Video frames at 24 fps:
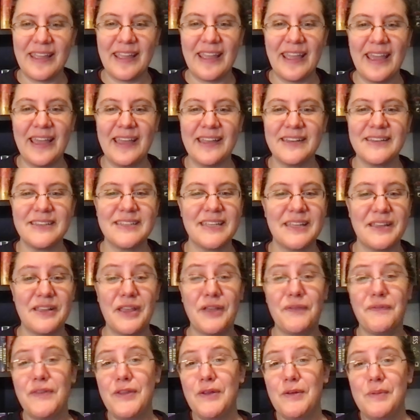And
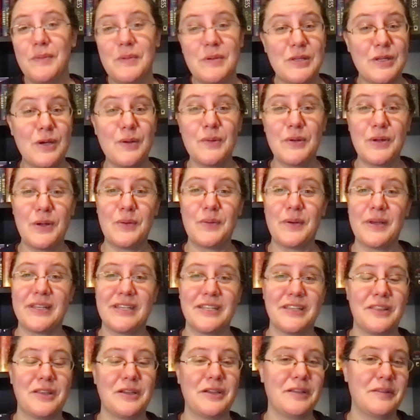if you don't know what
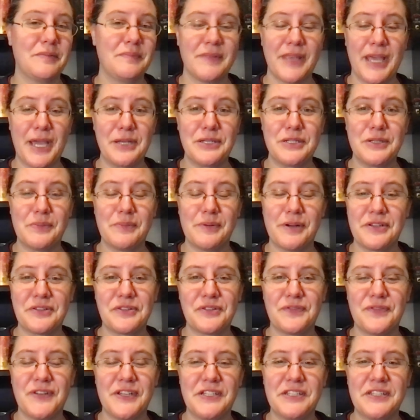the Kaiju
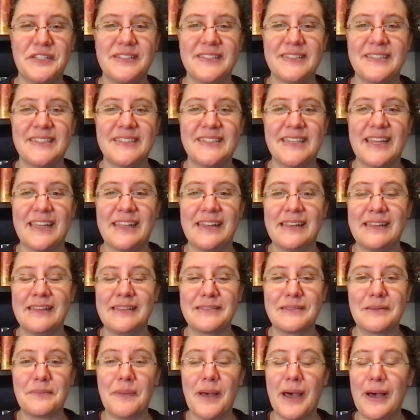Preservation Society
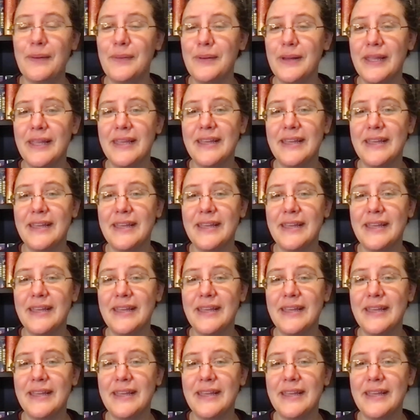is about,